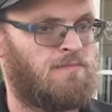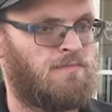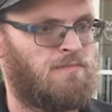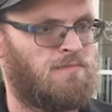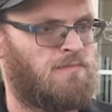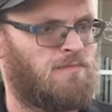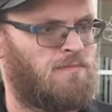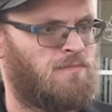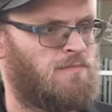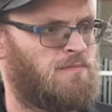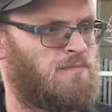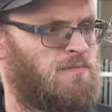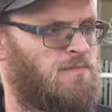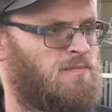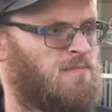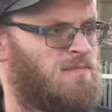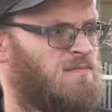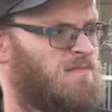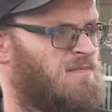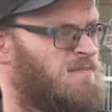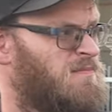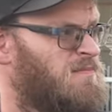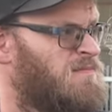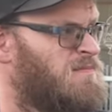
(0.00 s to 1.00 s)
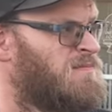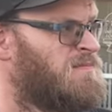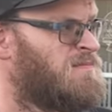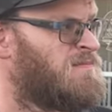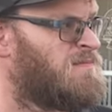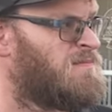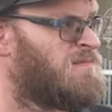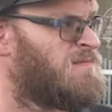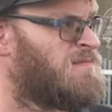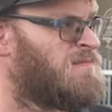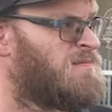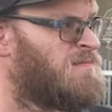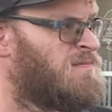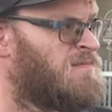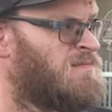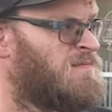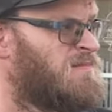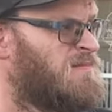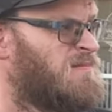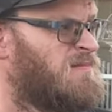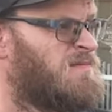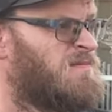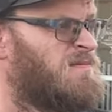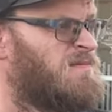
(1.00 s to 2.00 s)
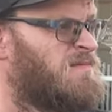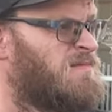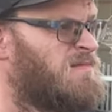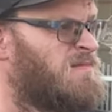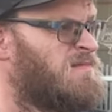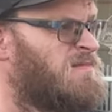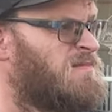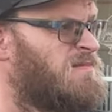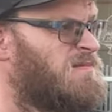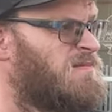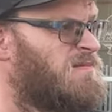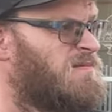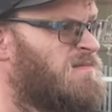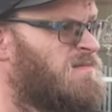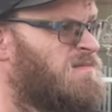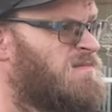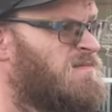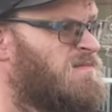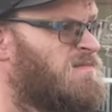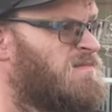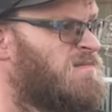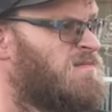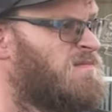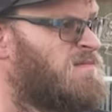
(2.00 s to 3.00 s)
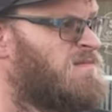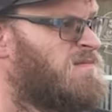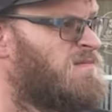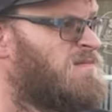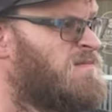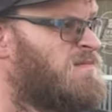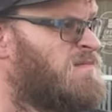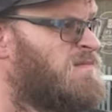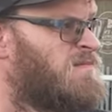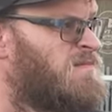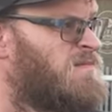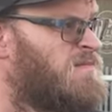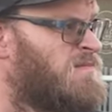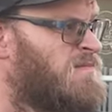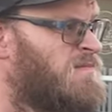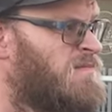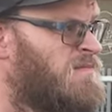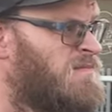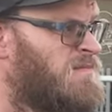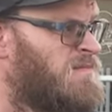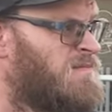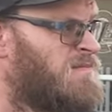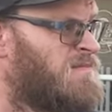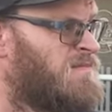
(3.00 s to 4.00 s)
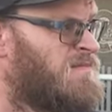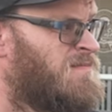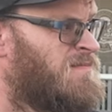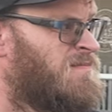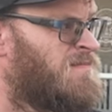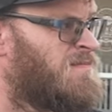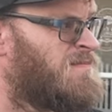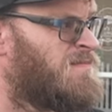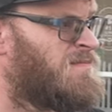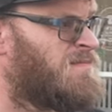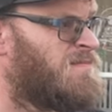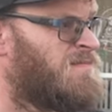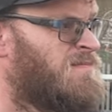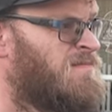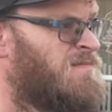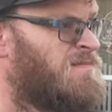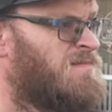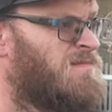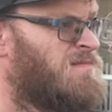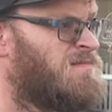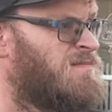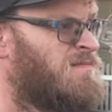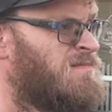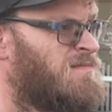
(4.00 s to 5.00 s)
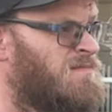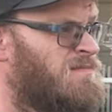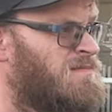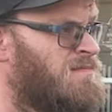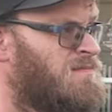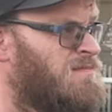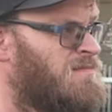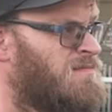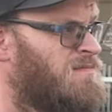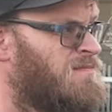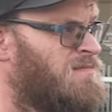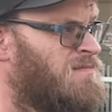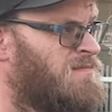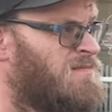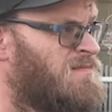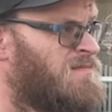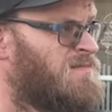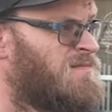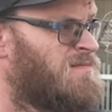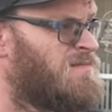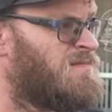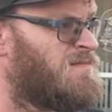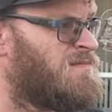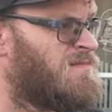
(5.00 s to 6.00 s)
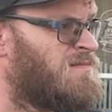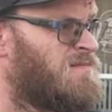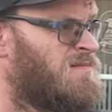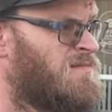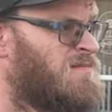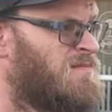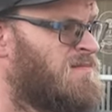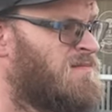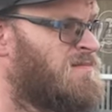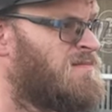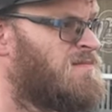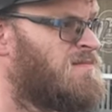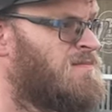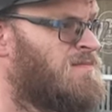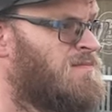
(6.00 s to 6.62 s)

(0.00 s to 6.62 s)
[no speech]